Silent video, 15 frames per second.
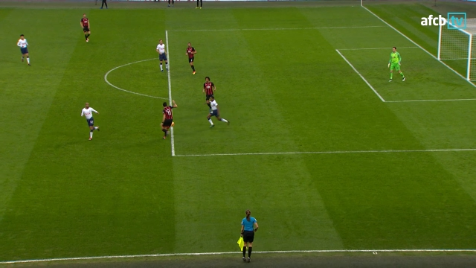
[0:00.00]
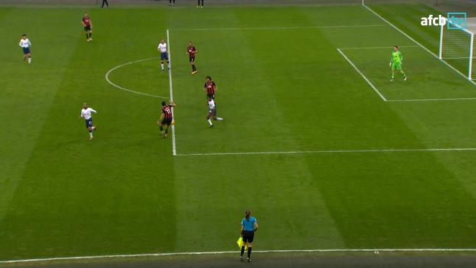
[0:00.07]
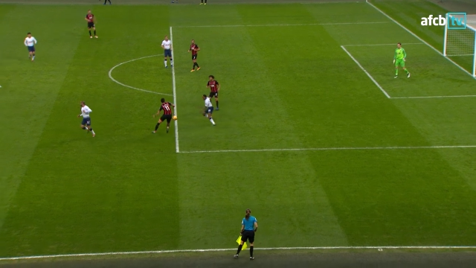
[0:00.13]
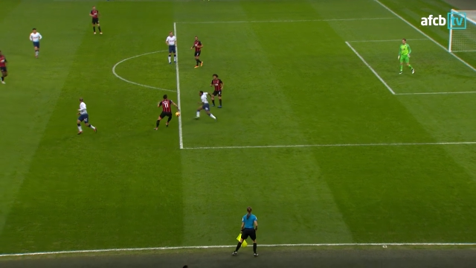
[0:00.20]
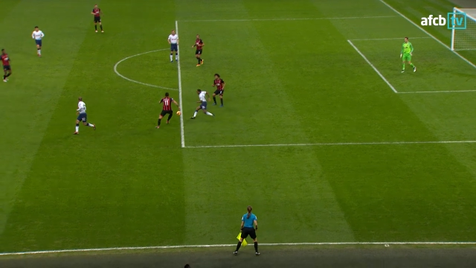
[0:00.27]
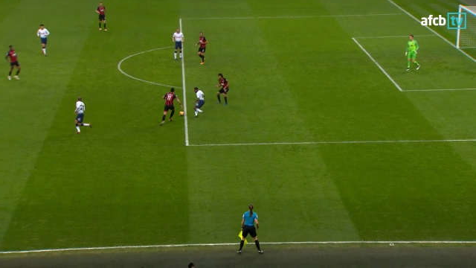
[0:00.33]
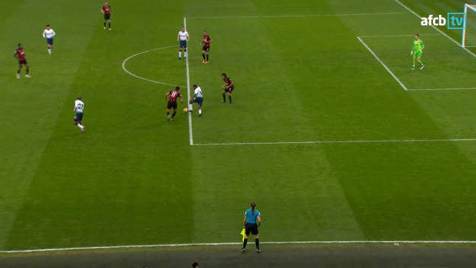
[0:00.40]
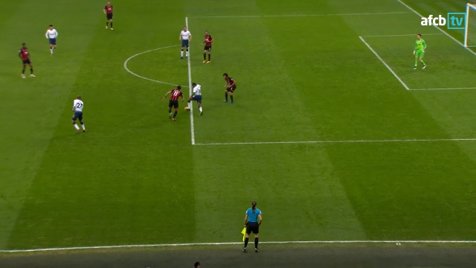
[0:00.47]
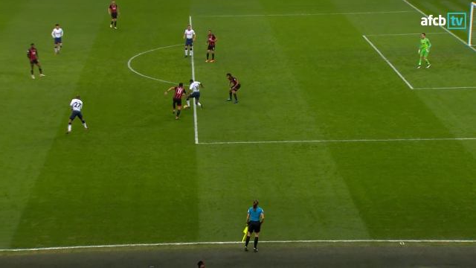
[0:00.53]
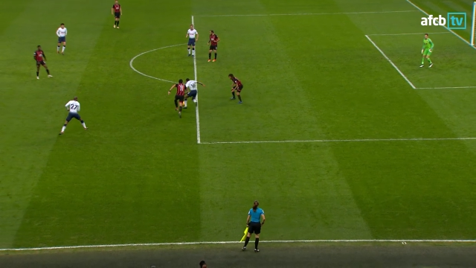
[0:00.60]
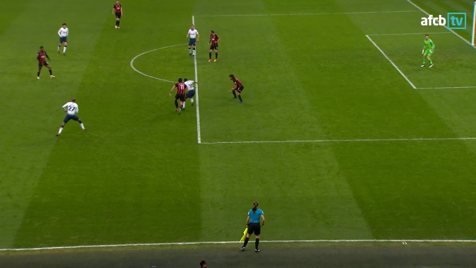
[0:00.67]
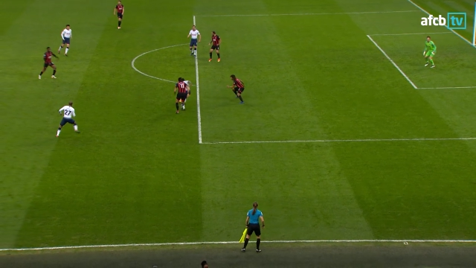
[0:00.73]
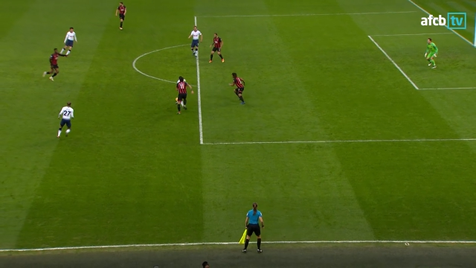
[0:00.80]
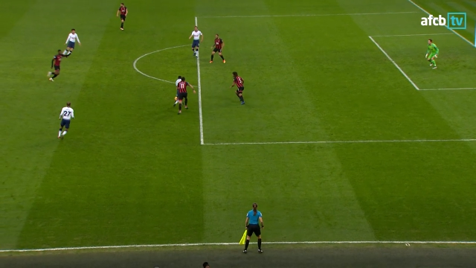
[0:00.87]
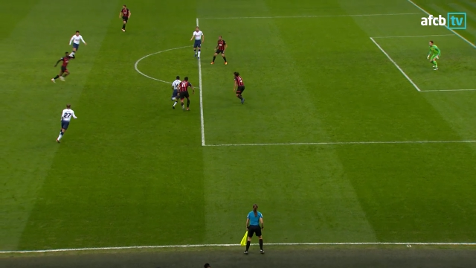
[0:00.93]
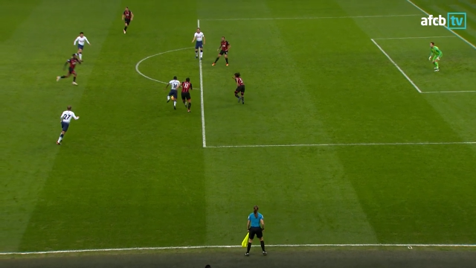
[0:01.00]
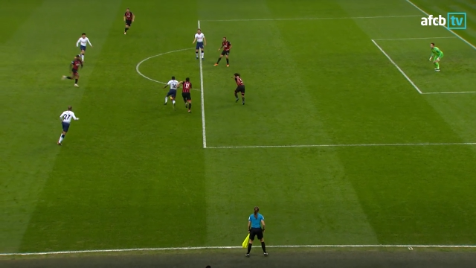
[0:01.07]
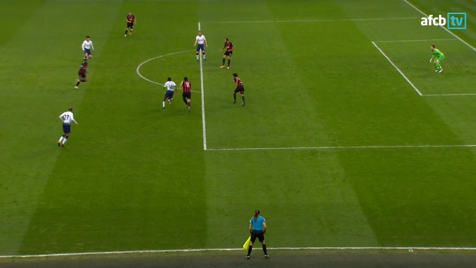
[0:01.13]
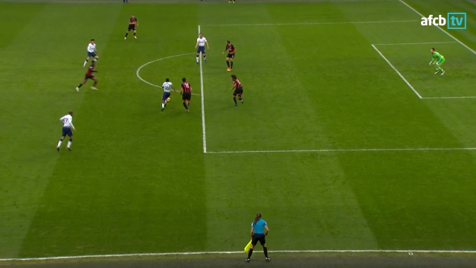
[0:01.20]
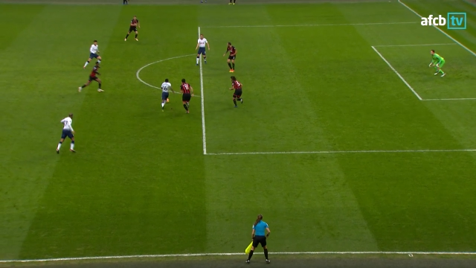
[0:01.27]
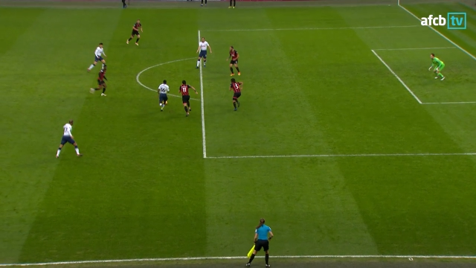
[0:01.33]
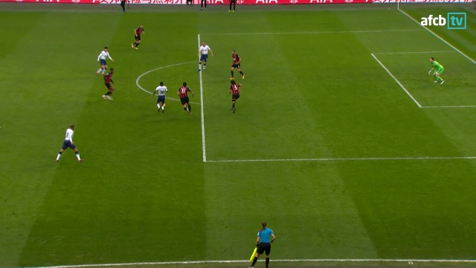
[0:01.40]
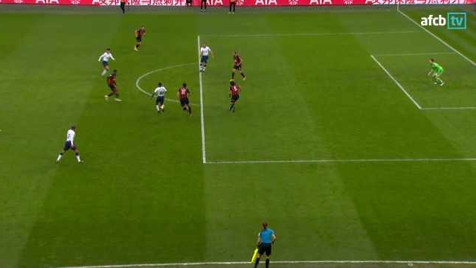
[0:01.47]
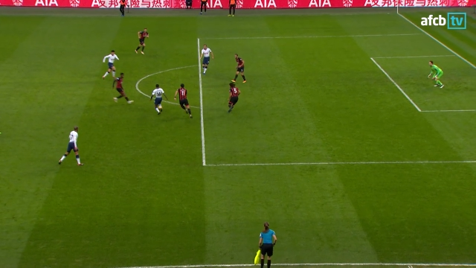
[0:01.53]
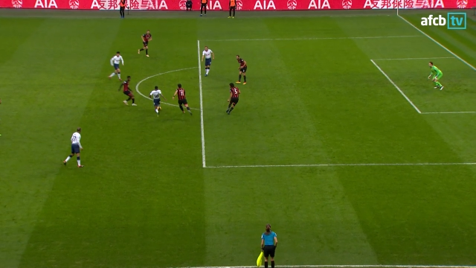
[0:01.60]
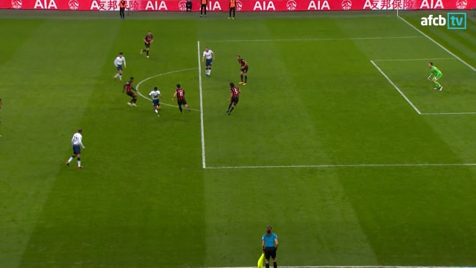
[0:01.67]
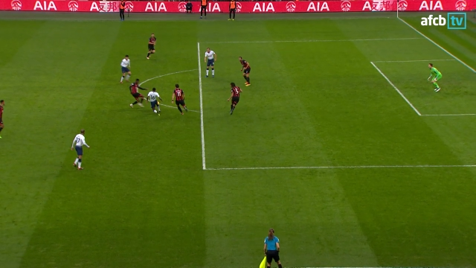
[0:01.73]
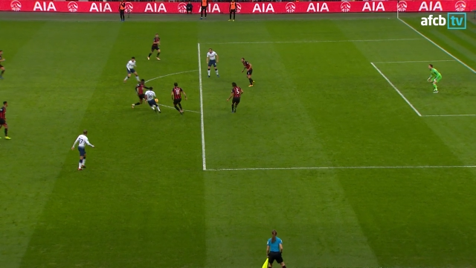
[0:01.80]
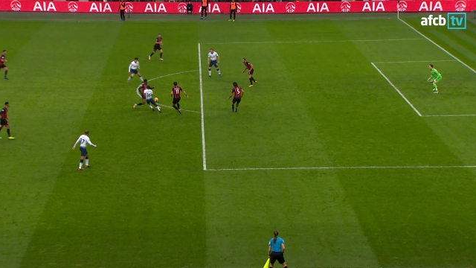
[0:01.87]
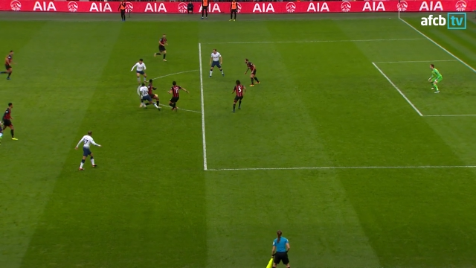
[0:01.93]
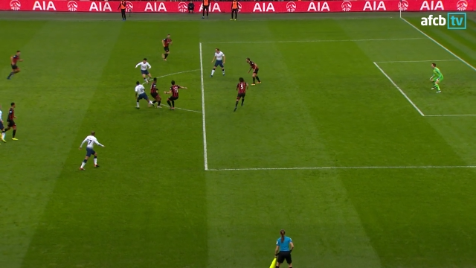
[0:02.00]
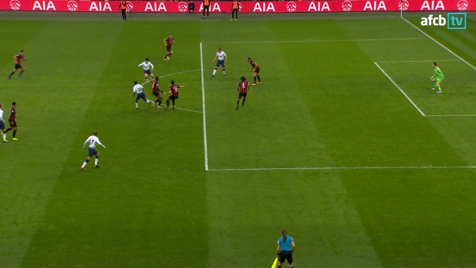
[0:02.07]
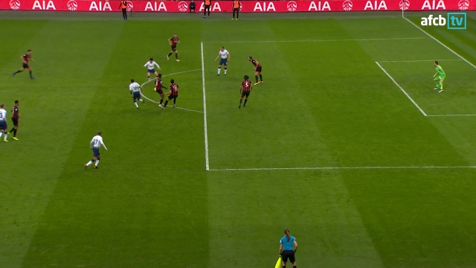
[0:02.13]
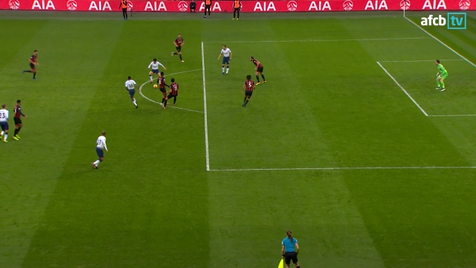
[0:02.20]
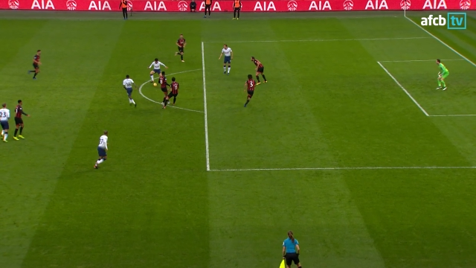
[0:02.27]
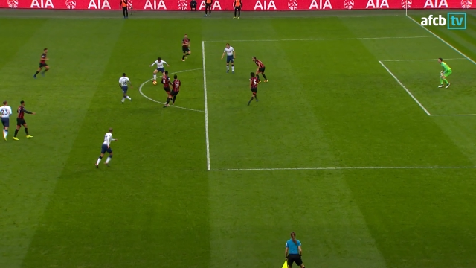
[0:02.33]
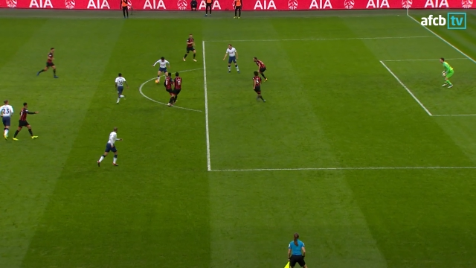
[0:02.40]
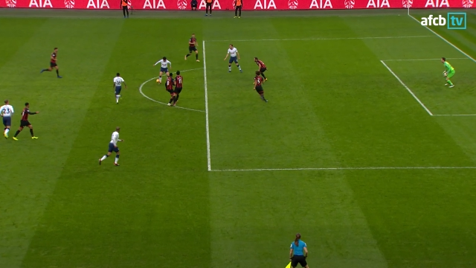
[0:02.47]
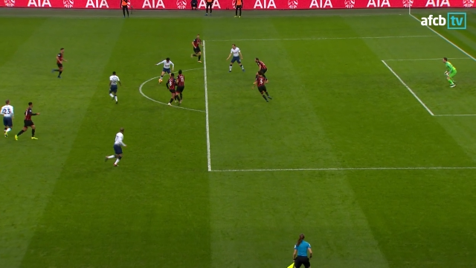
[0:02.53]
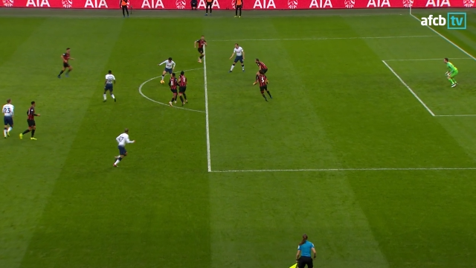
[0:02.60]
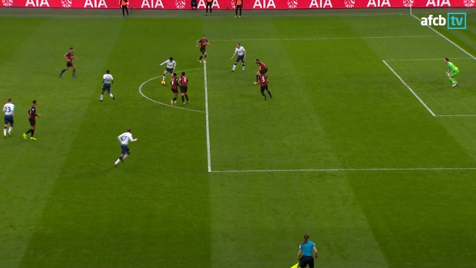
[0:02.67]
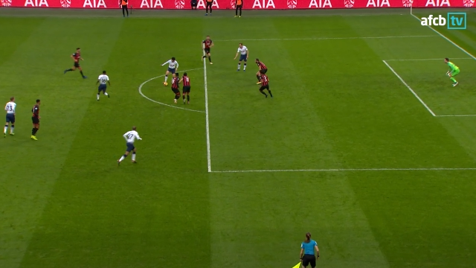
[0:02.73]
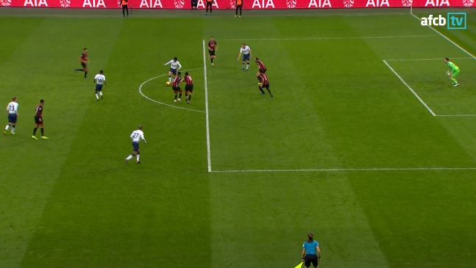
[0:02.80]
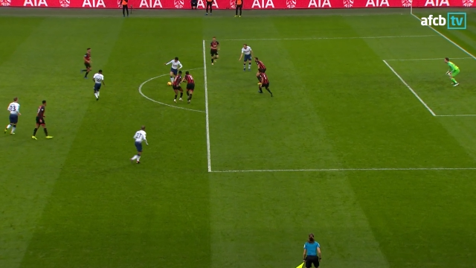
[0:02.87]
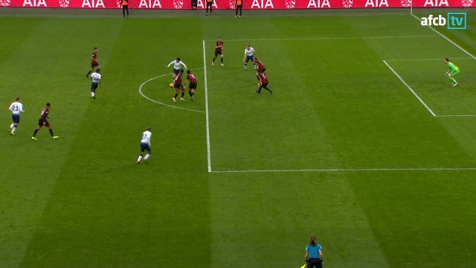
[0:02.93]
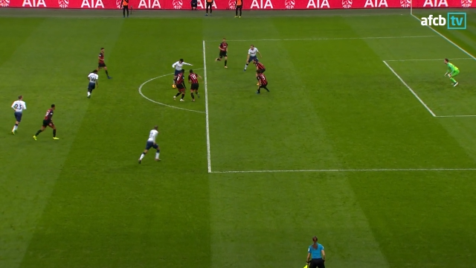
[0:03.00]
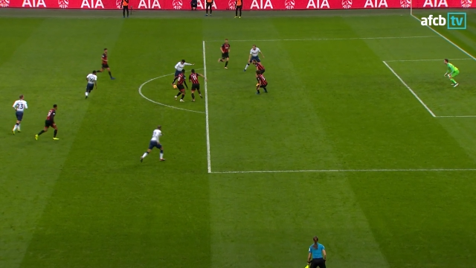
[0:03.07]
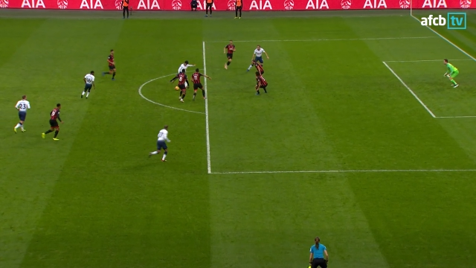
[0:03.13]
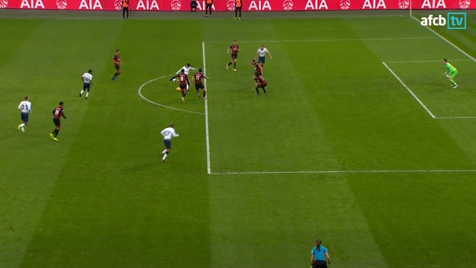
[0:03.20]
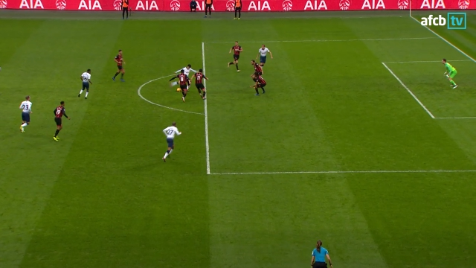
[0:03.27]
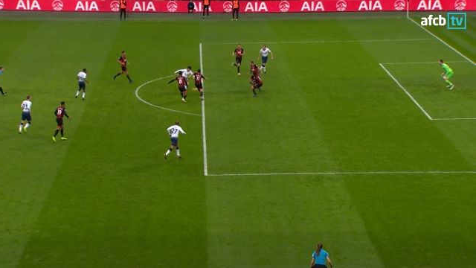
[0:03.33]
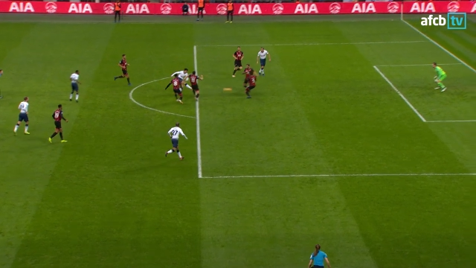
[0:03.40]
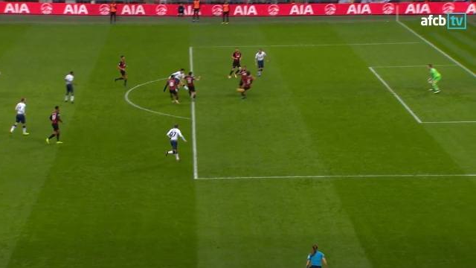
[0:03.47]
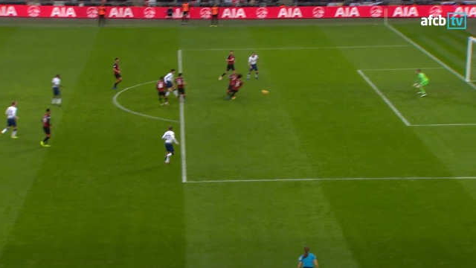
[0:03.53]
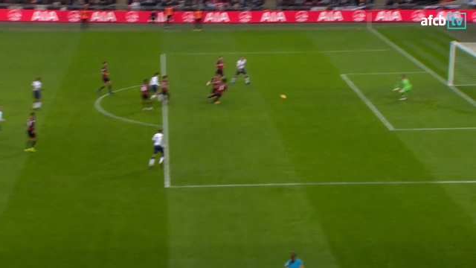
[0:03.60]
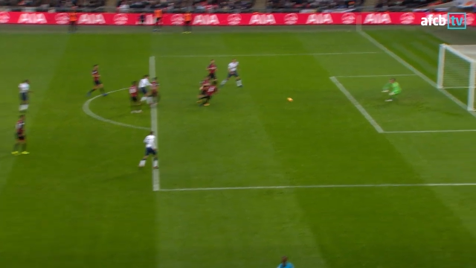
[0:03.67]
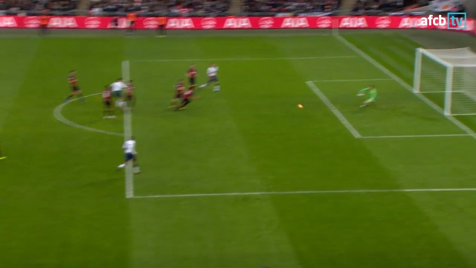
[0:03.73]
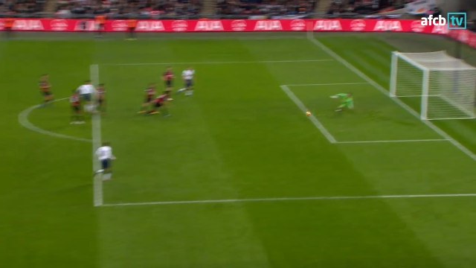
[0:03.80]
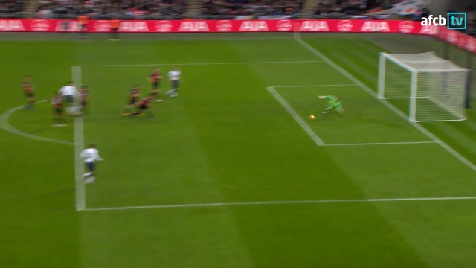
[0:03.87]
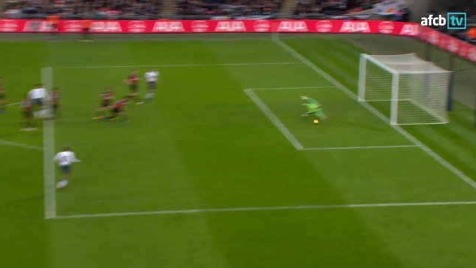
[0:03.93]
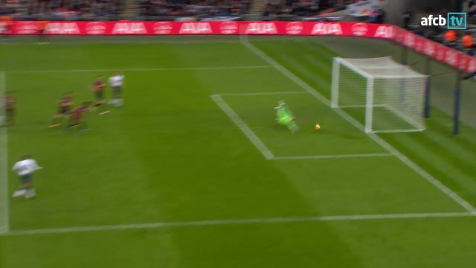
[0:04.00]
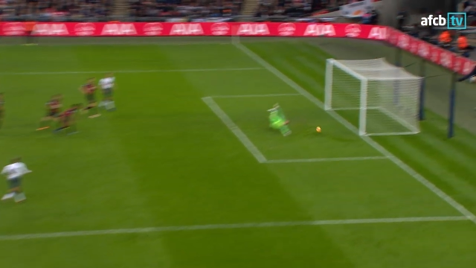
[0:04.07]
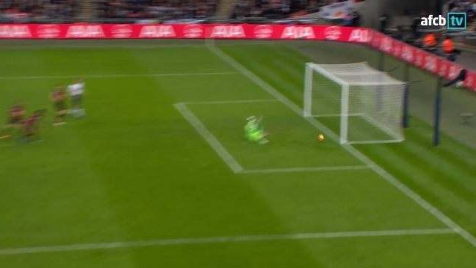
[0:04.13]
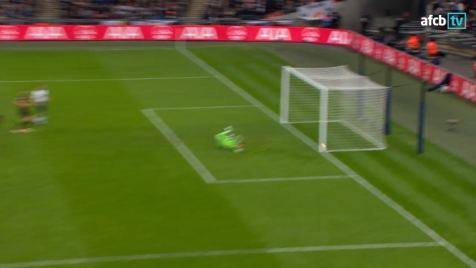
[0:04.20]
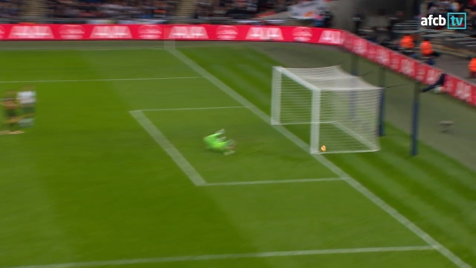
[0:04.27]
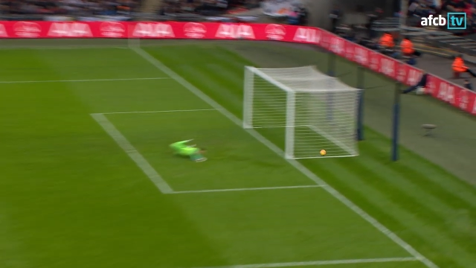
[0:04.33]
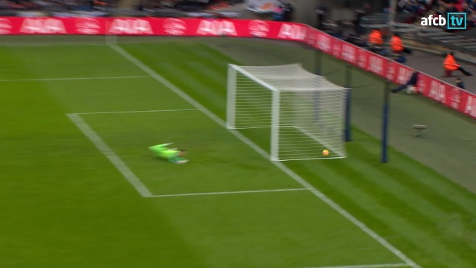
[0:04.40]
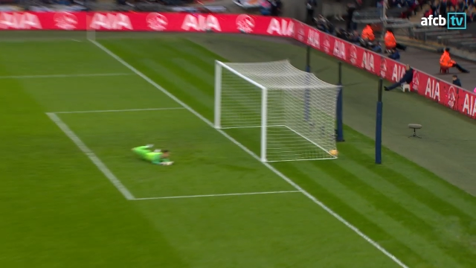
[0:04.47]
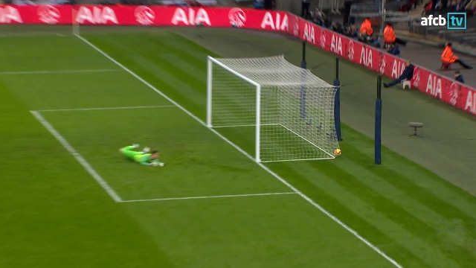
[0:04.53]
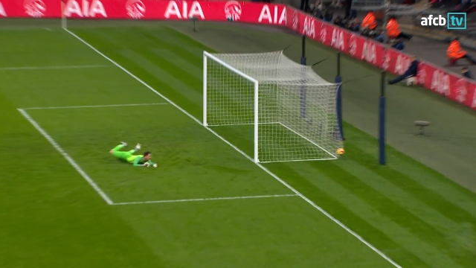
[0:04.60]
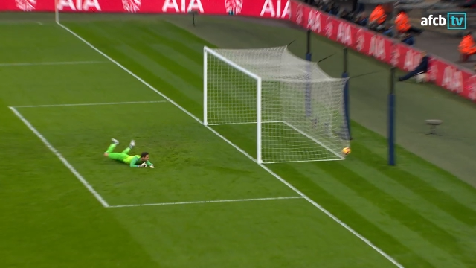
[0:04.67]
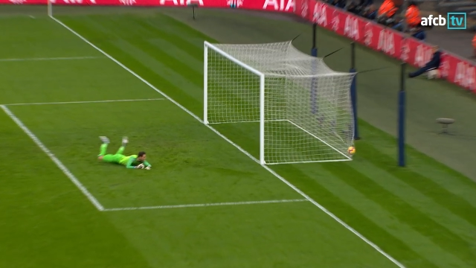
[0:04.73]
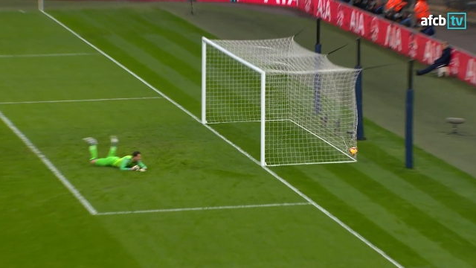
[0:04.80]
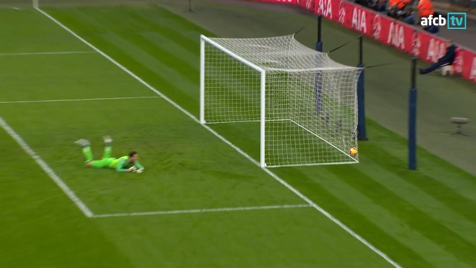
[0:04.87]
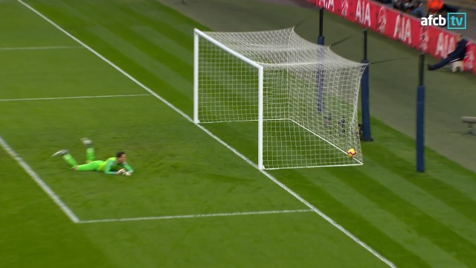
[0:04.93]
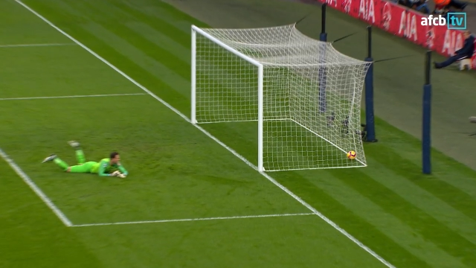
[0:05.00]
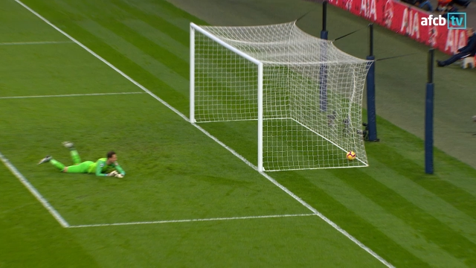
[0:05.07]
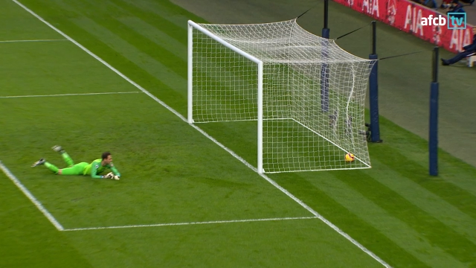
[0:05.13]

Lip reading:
(no speaker visible)